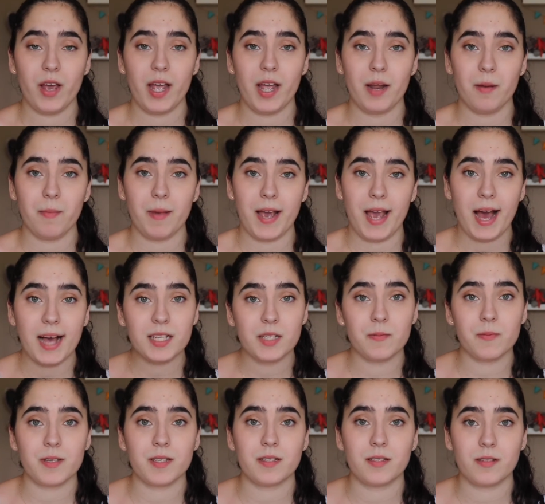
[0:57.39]
and my
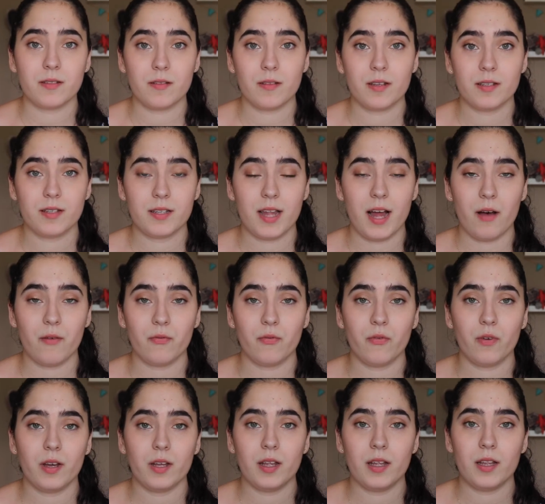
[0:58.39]
husband's stuff